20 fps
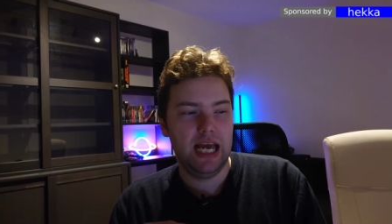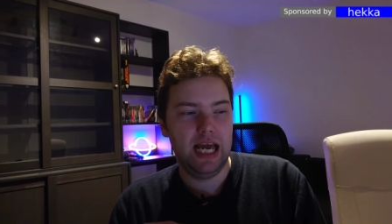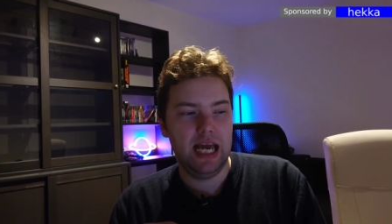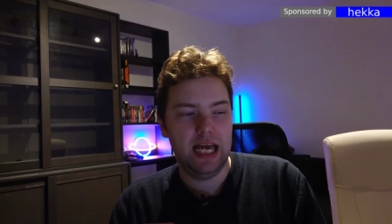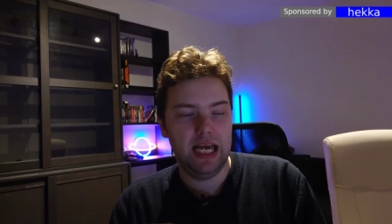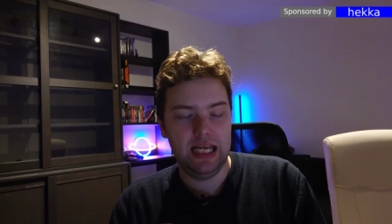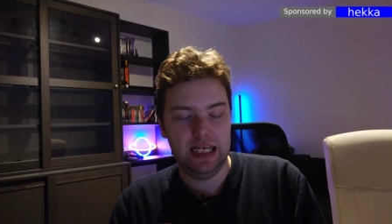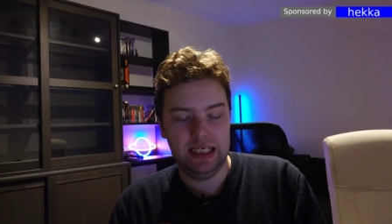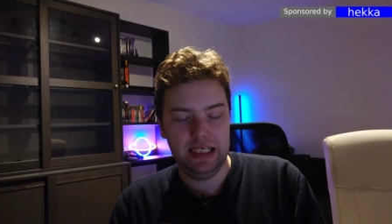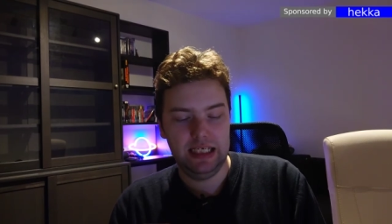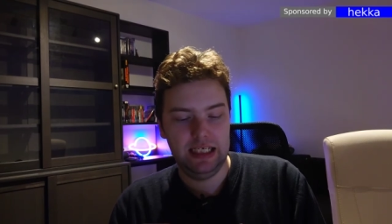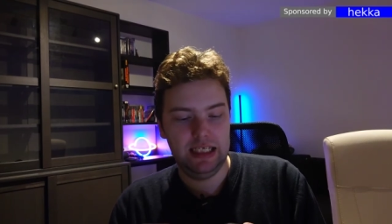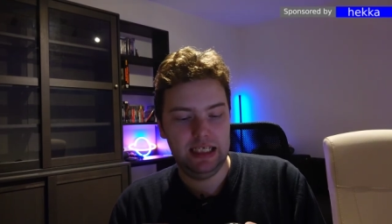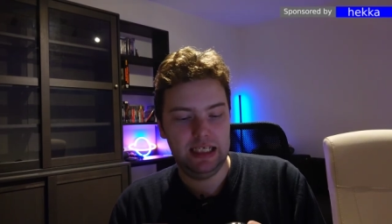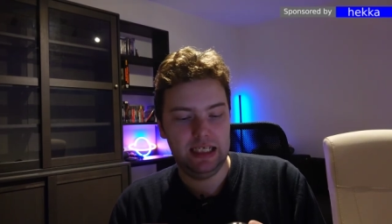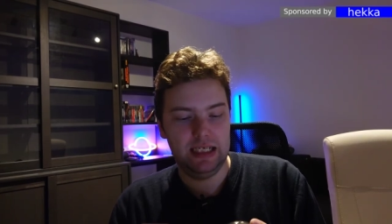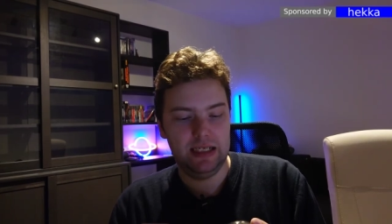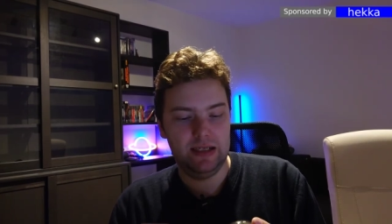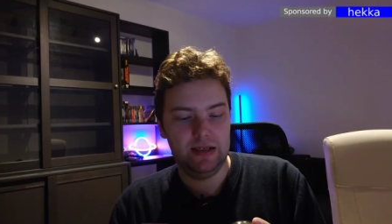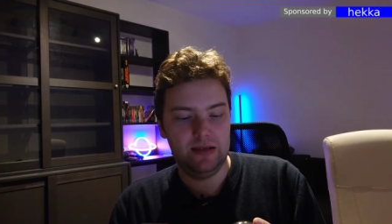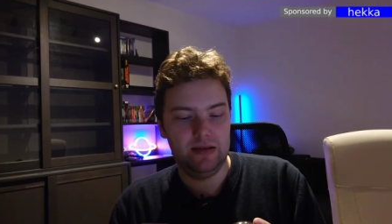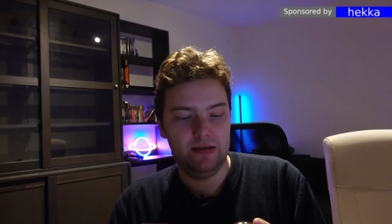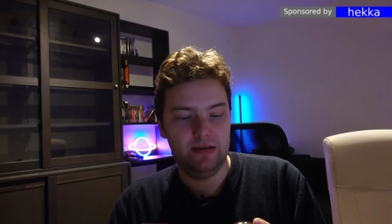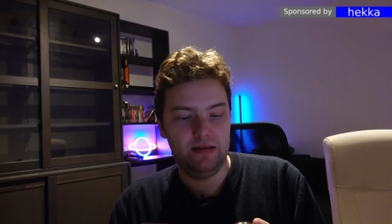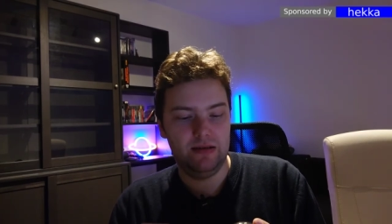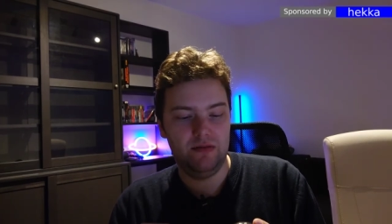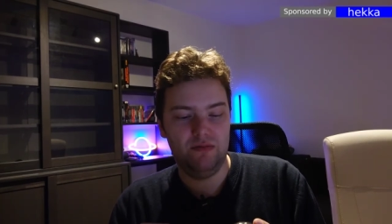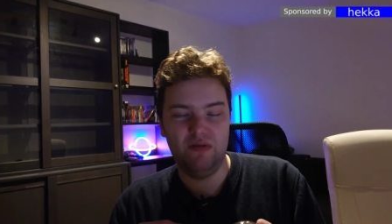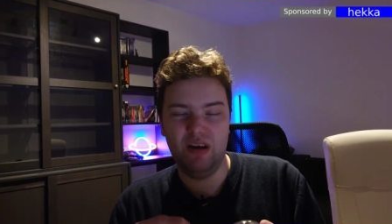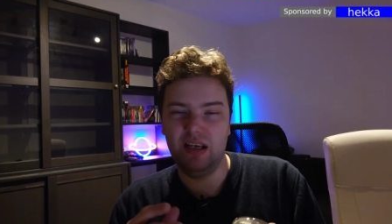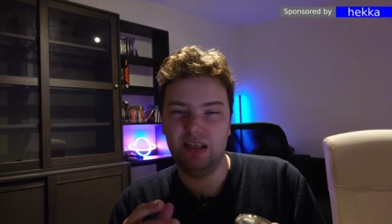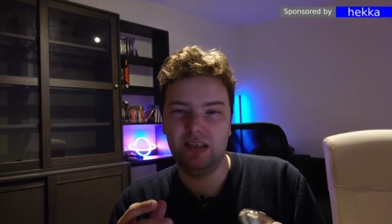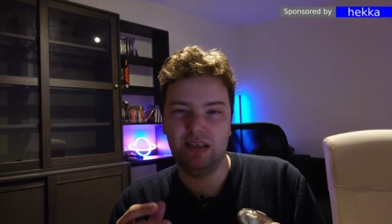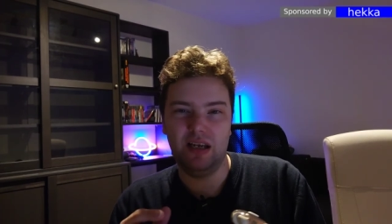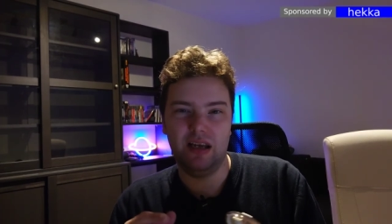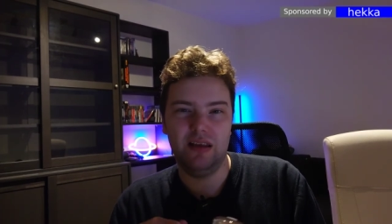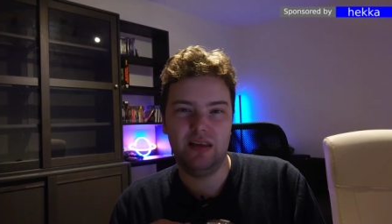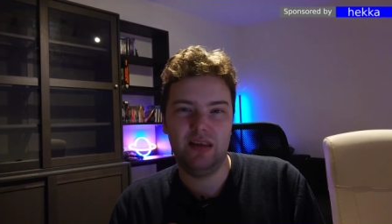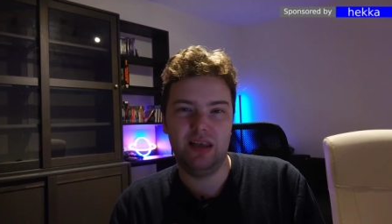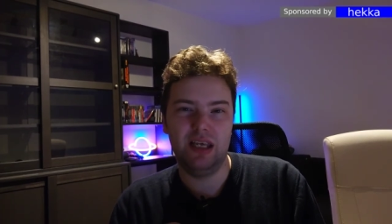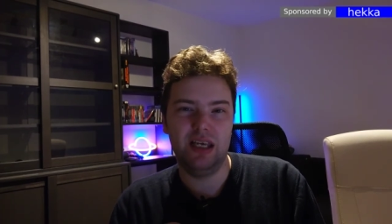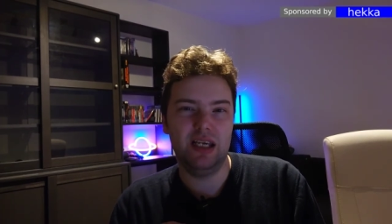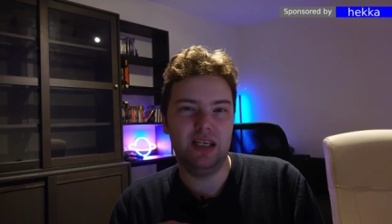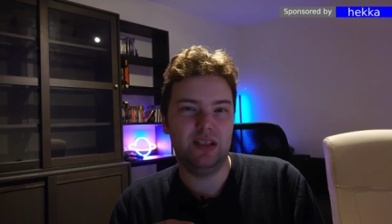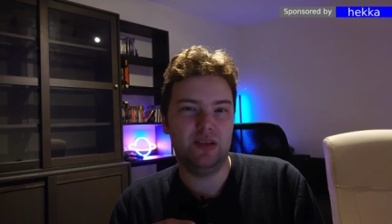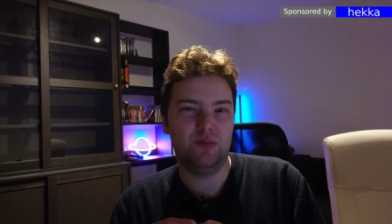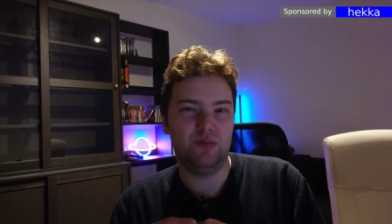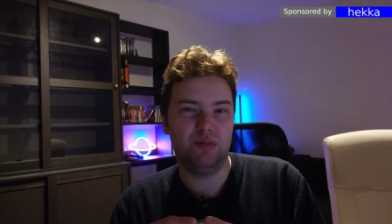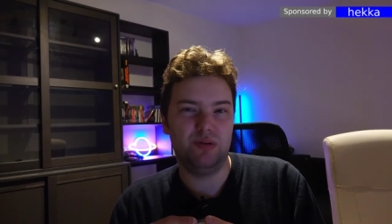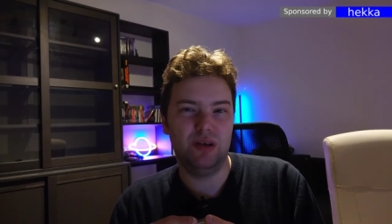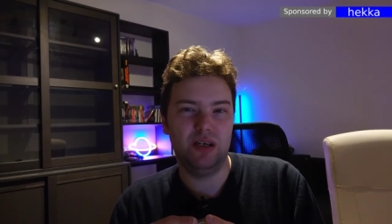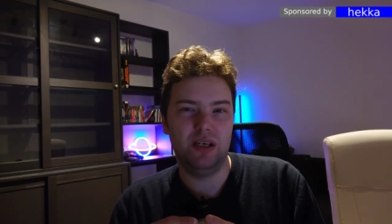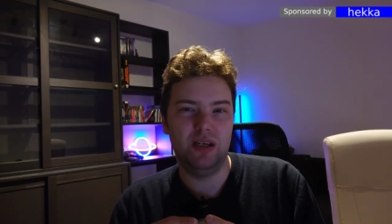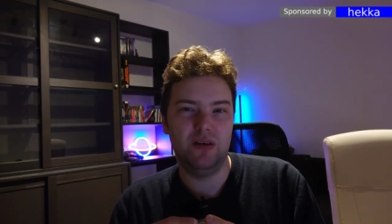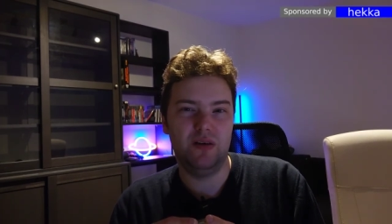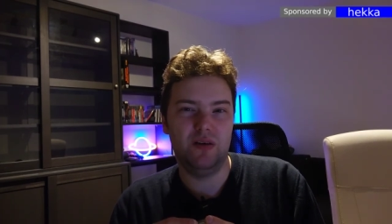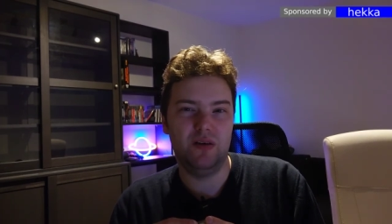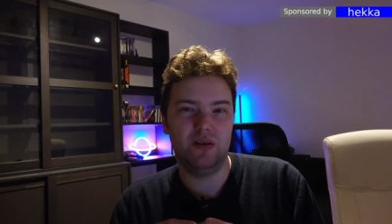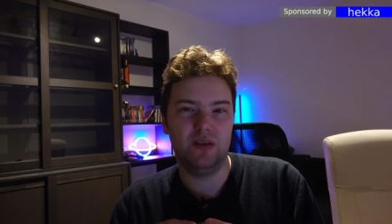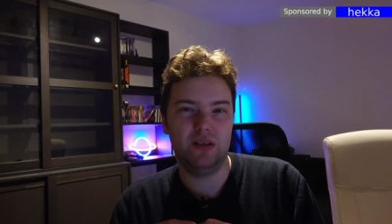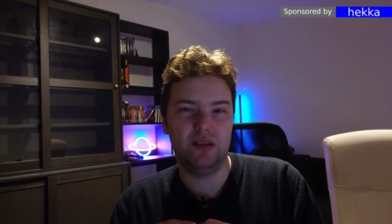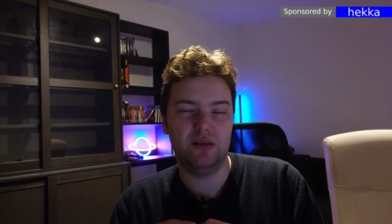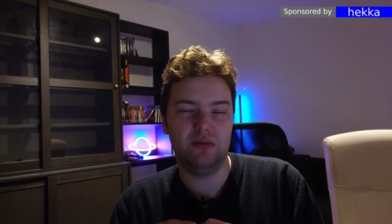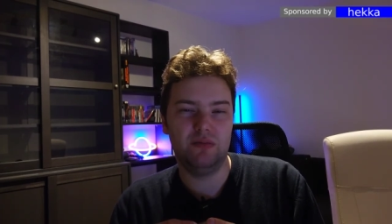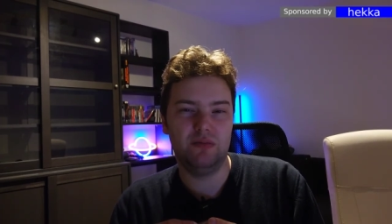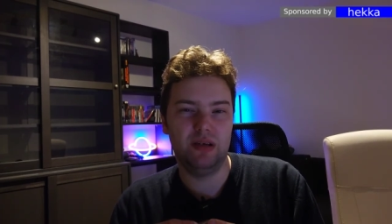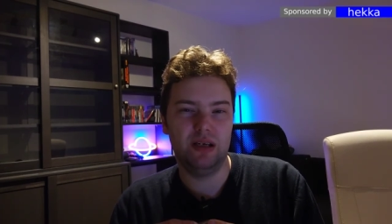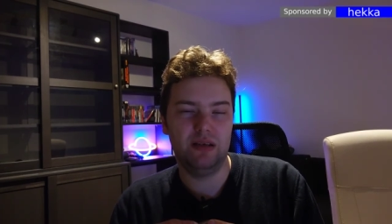and uh, the rest I think is pretty awesome